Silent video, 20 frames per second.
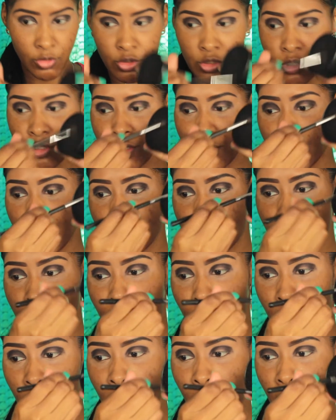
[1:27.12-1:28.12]
Just gonna
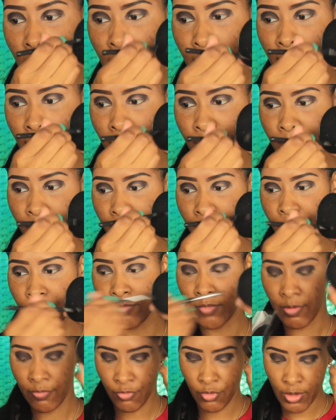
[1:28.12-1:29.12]
swirl it.
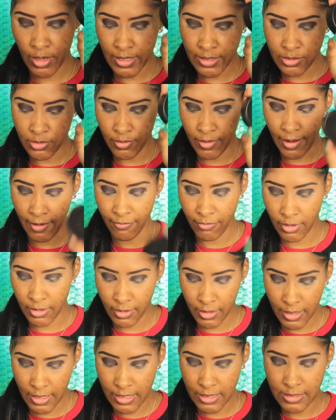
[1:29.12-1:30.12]
If you guys don't have one
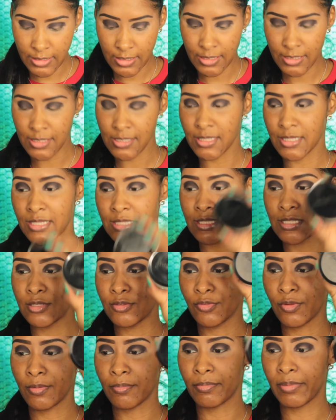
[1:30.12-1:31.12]
of these, this
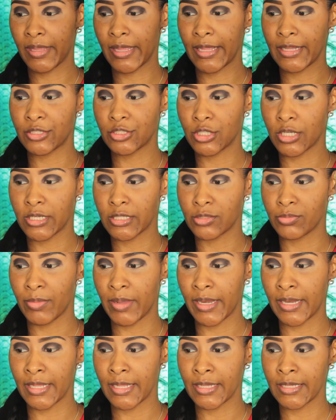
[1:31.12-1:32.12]
is from BH
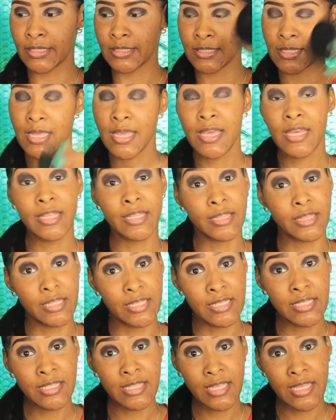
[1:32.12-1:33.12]
Cosmetics.
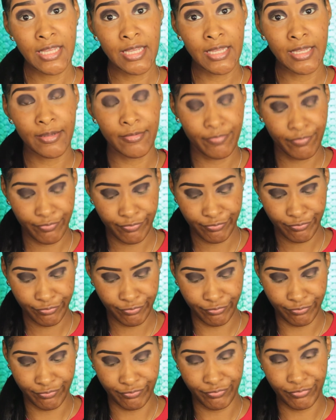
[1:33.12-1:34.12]
This thing
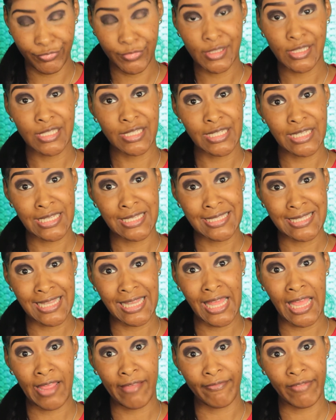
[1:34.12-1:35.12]
is
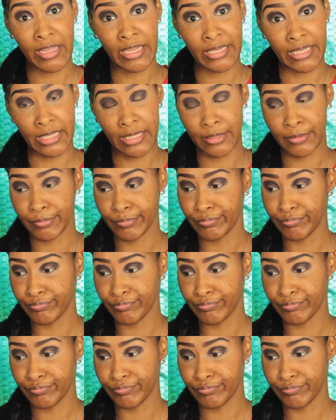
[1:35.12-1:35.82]
life, honey.